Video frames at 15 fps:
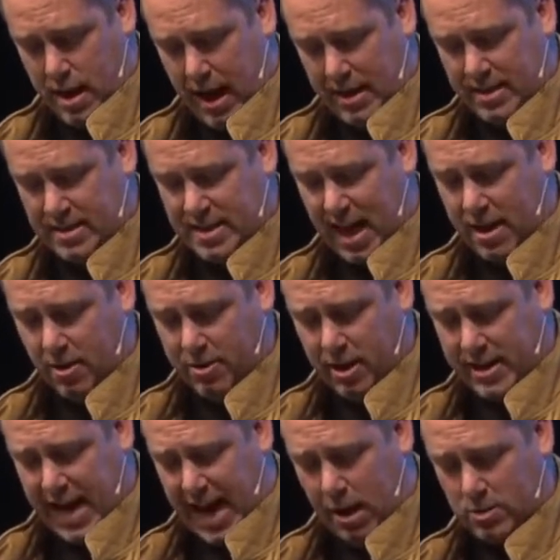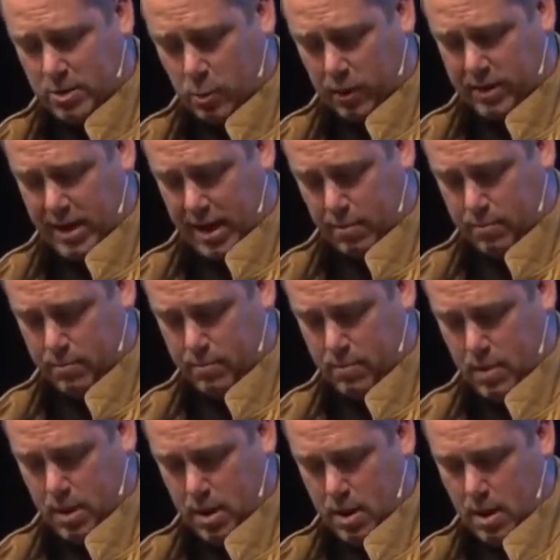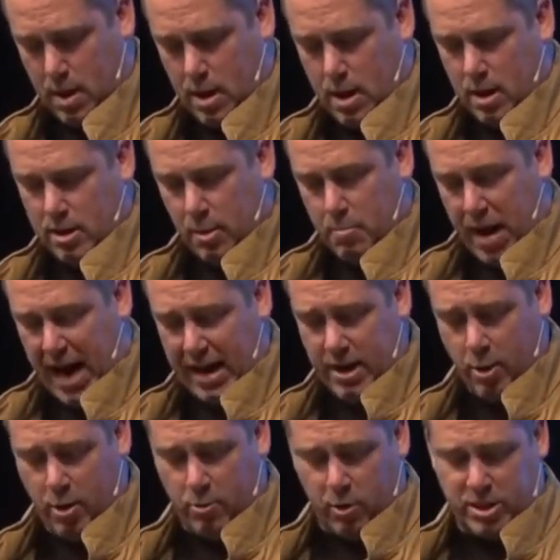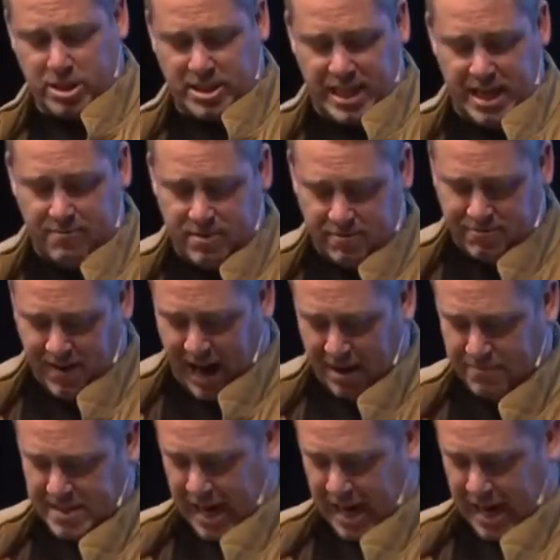and settled accounts with them. The man who had received the five